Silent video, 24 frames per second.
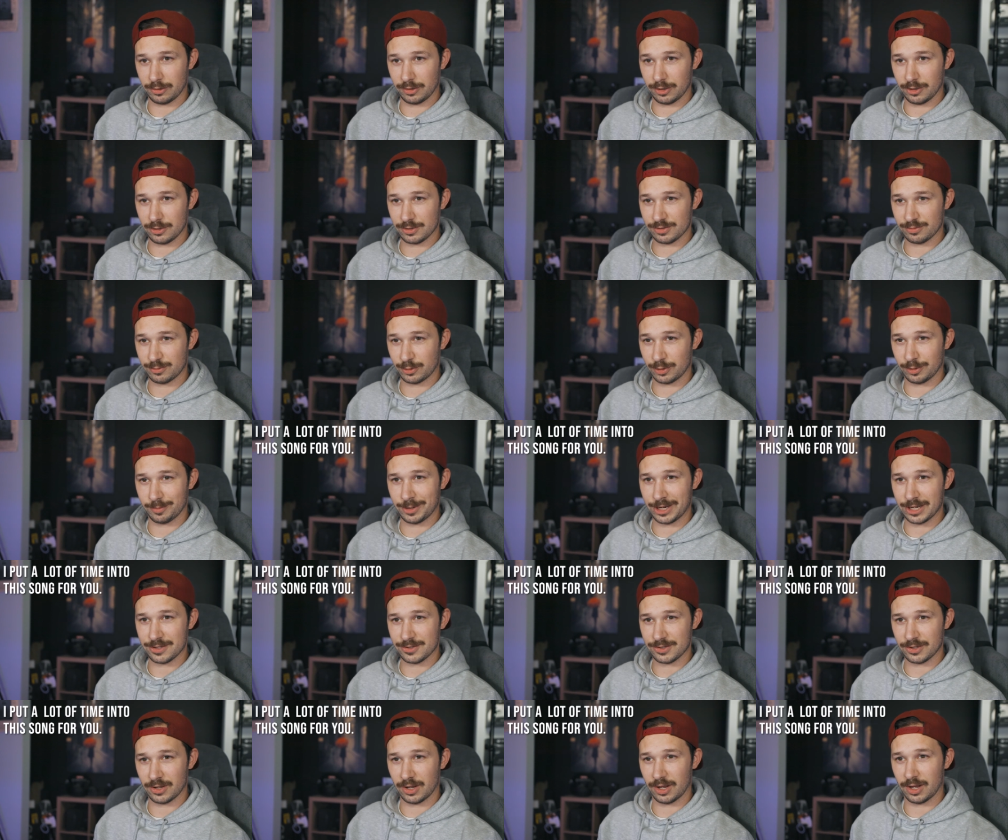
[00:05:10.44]
out notes for
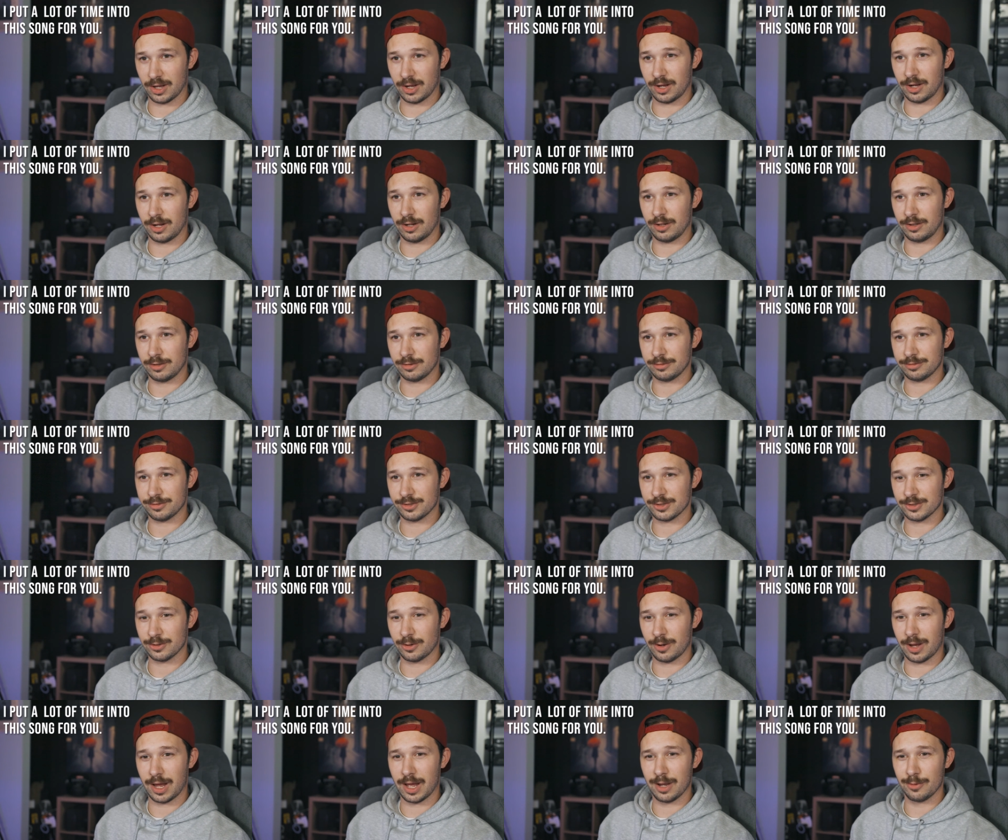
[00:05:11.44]
myself
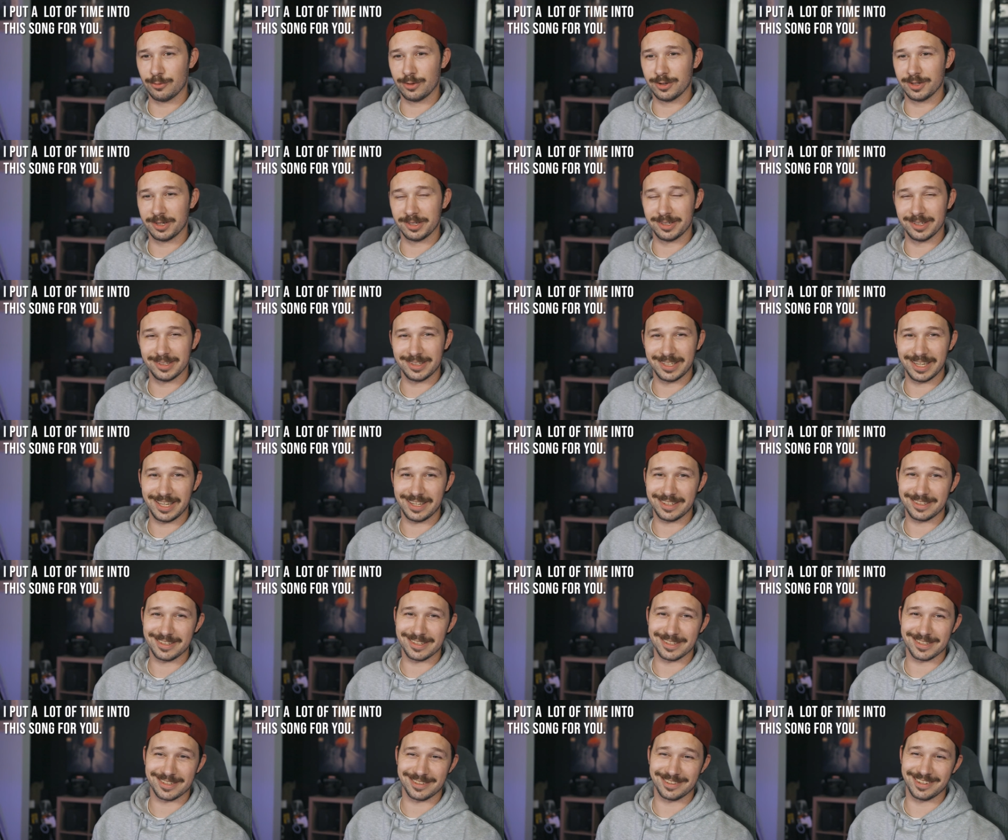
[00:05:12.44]
so I wouldn't get
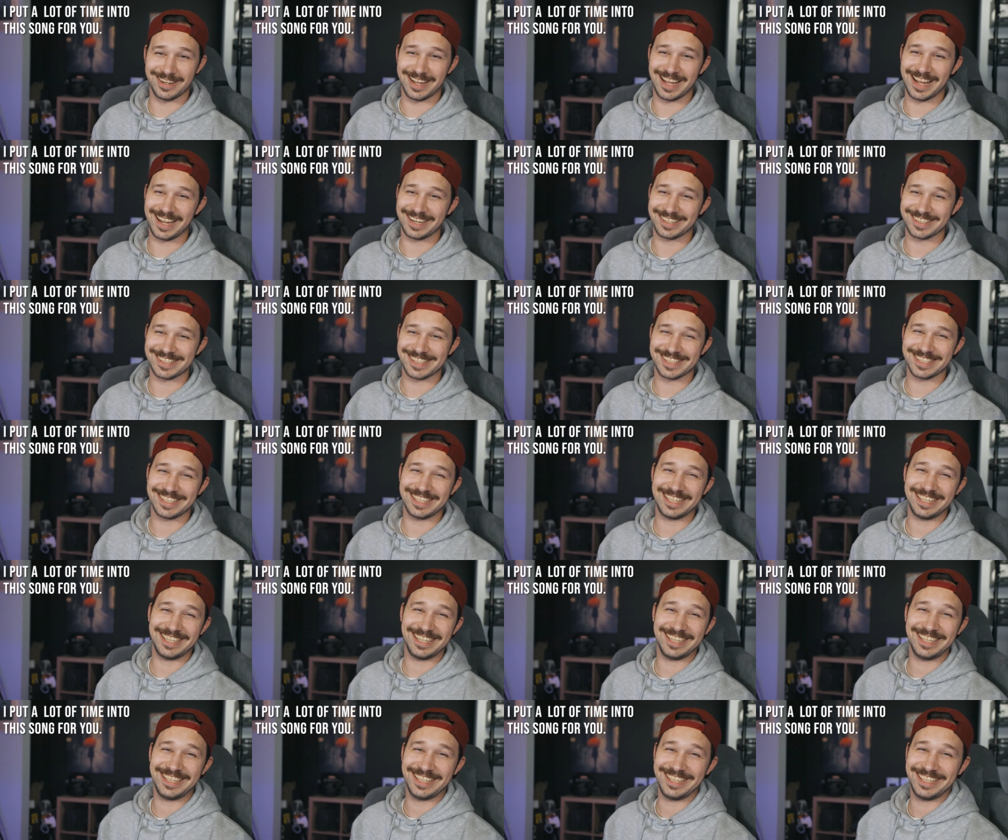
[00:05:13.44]

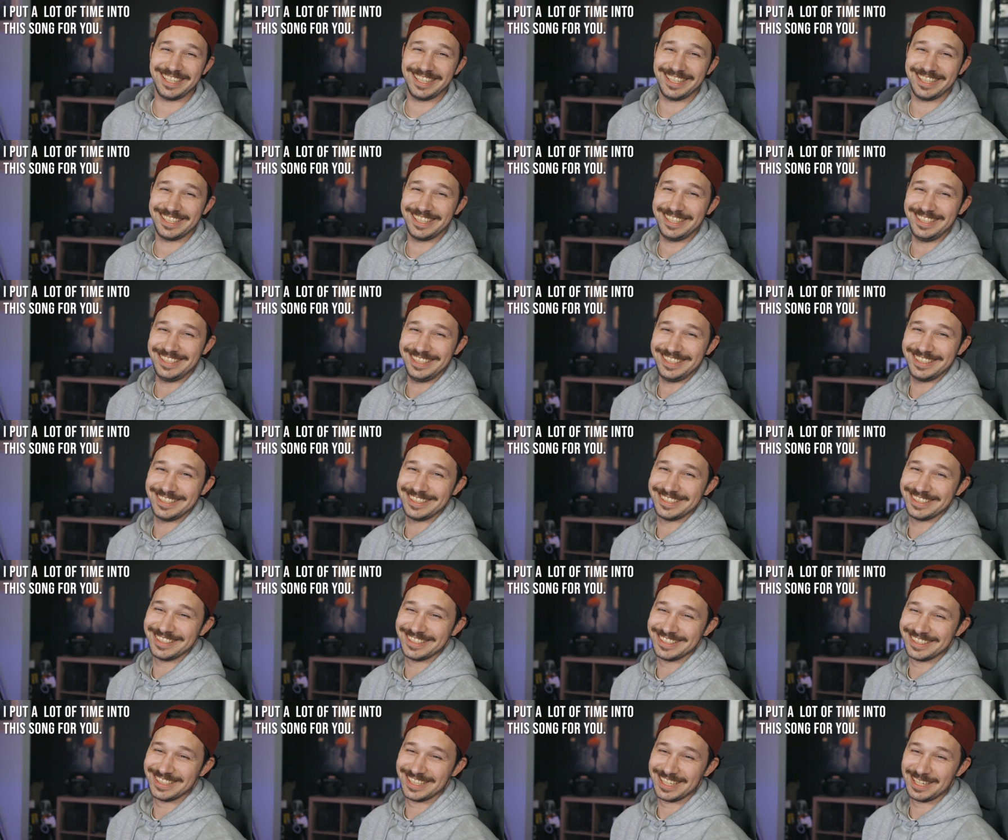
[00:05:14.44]
distracted.
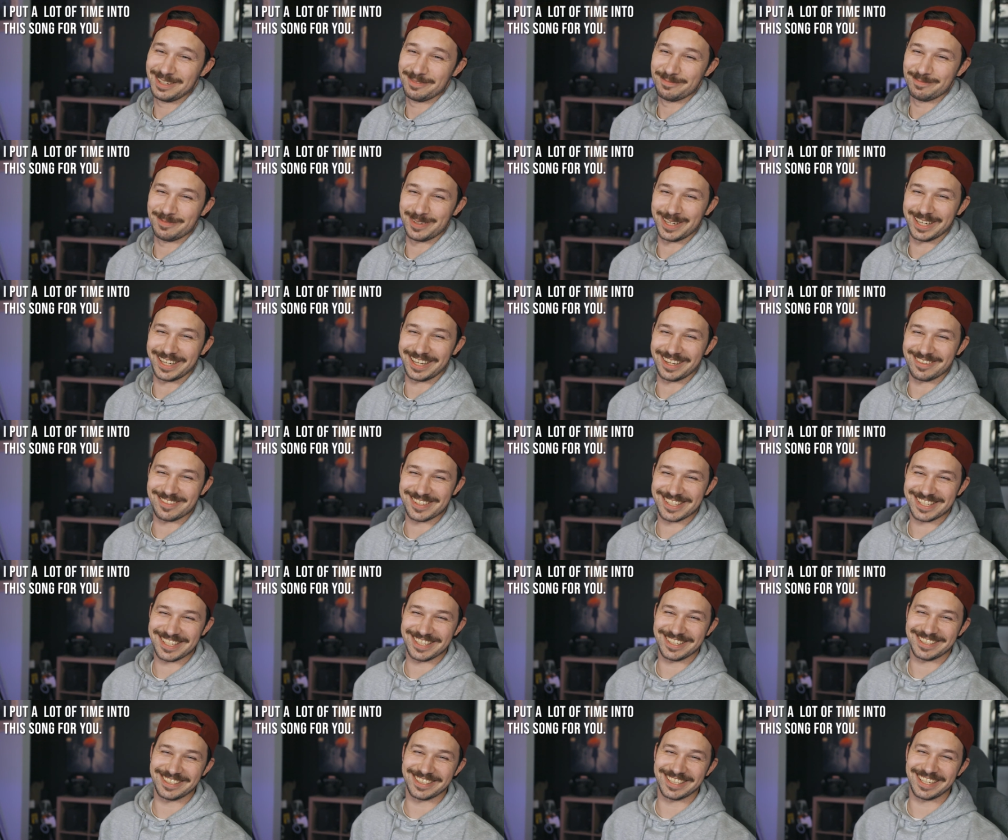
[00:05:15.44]
But I'm
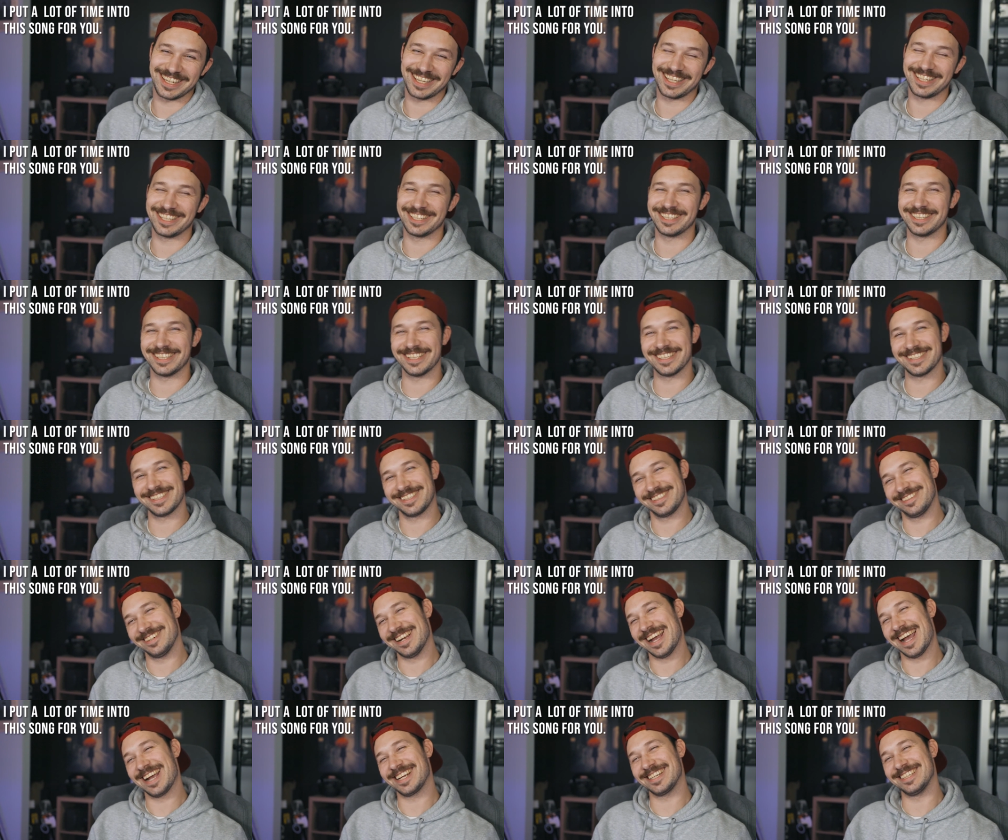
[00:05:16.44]
still getting
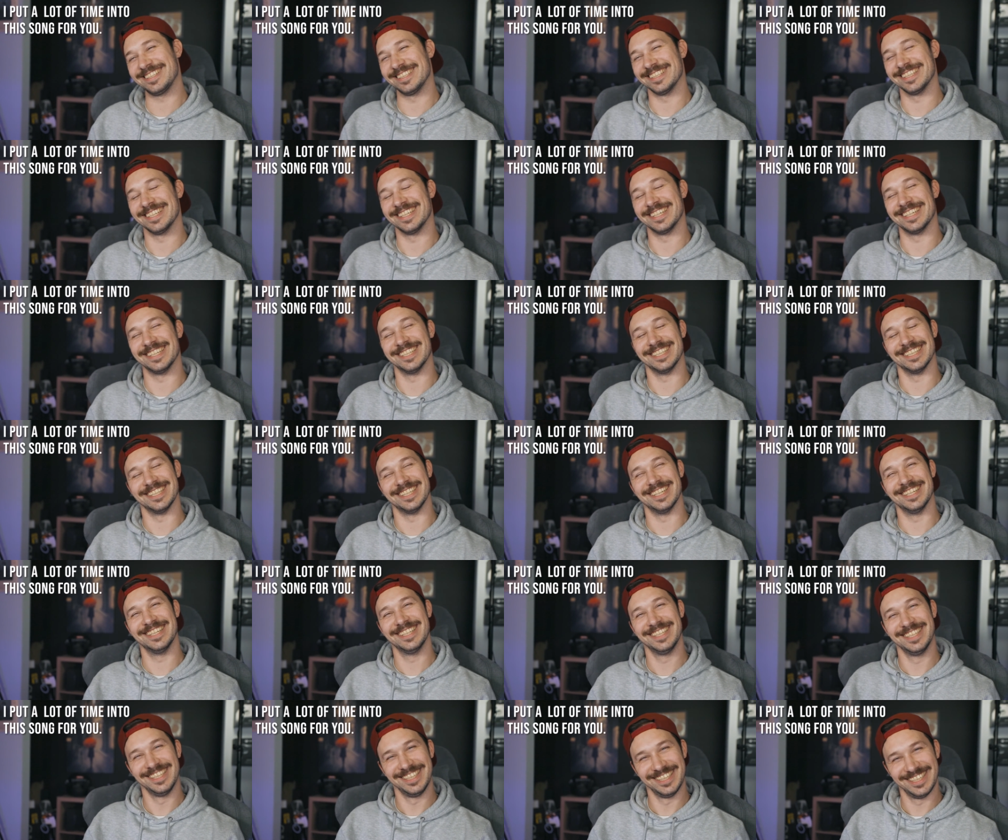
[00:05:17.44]

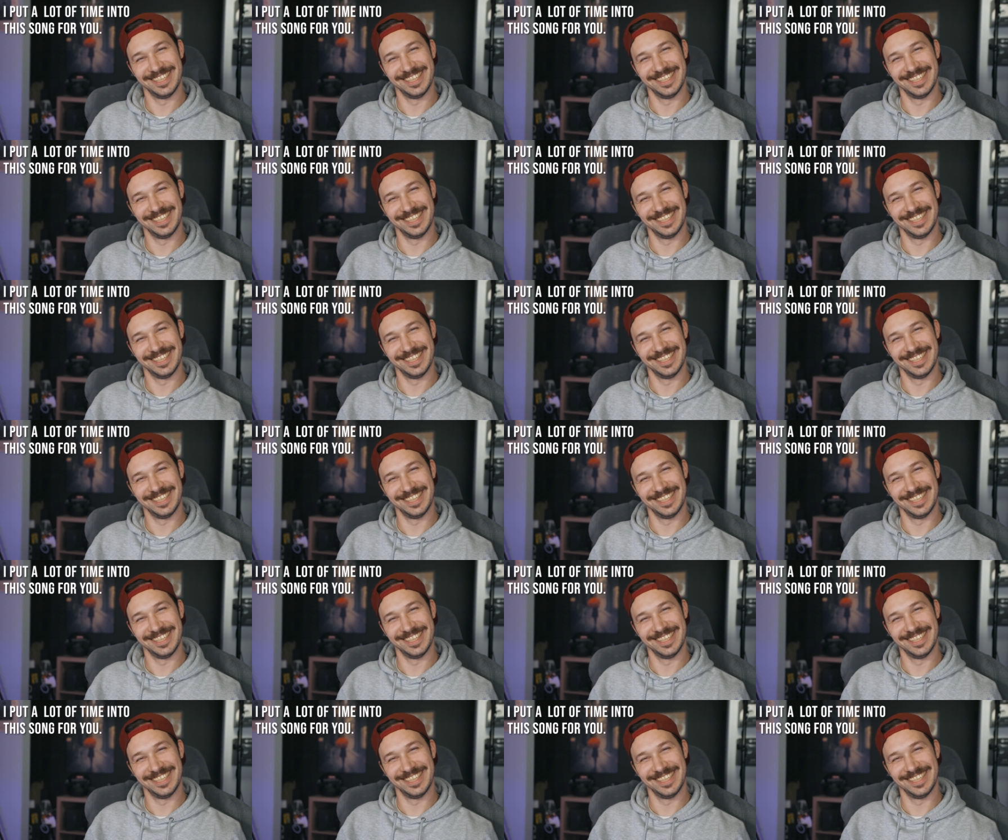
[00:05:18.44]
distracted.